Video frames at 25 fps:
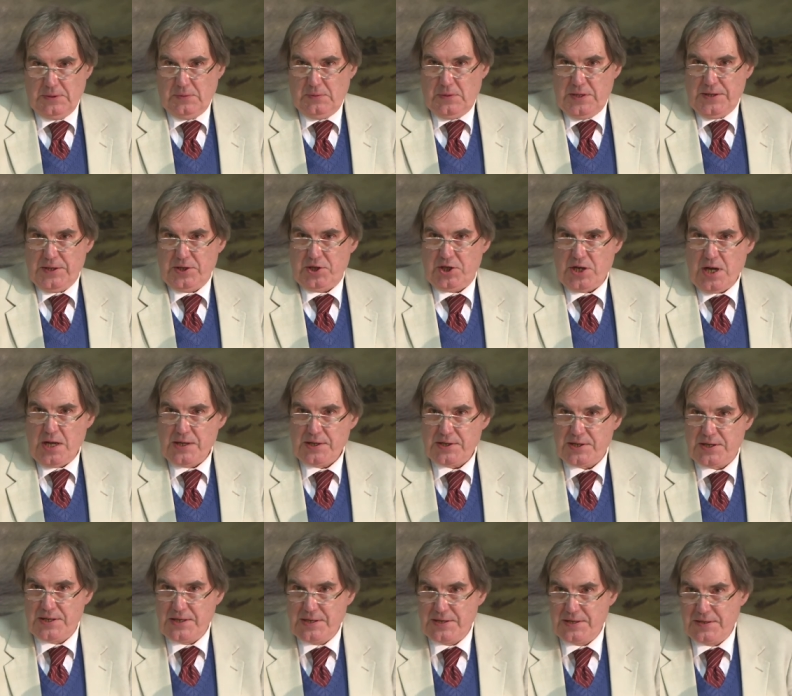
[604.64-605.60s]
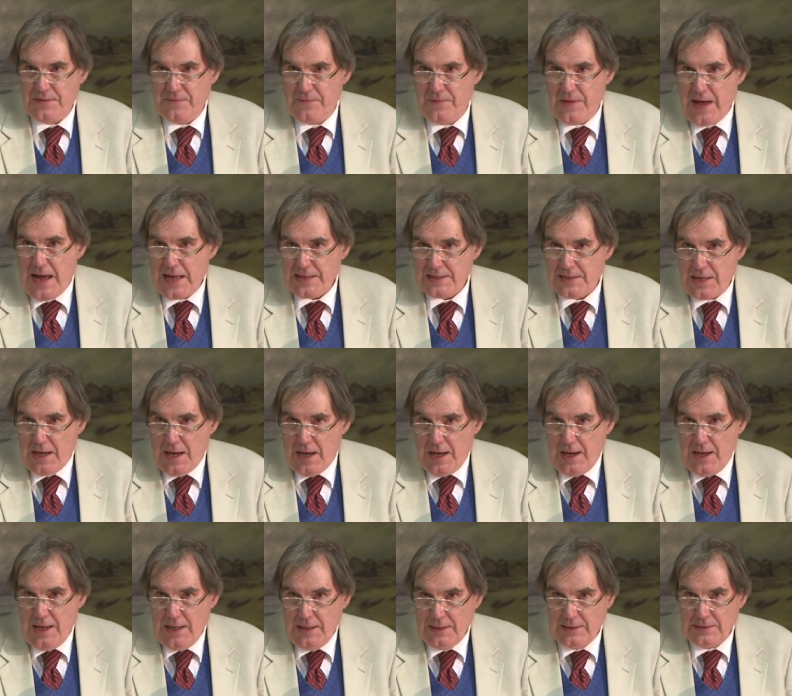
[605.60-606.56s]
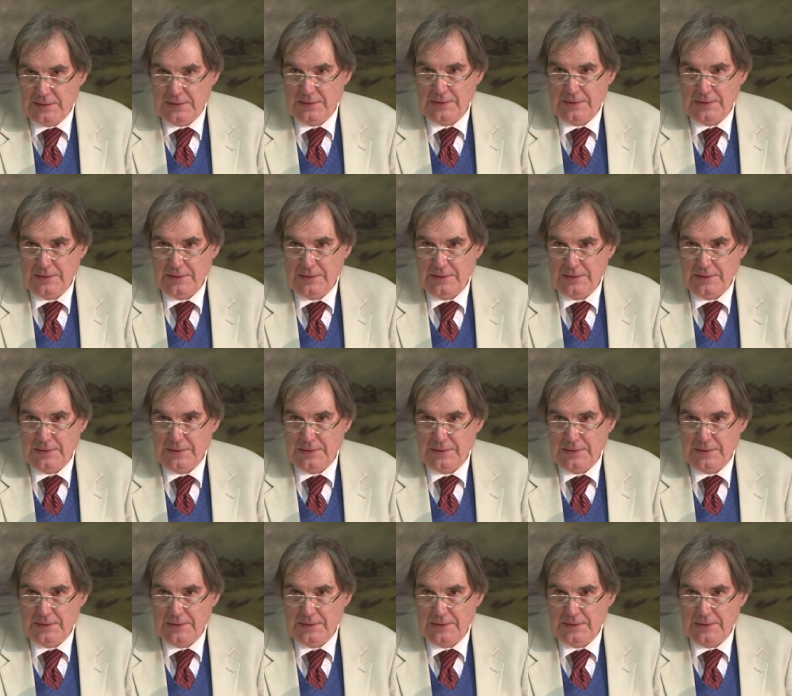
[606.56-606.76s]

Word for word: what the chances of that are,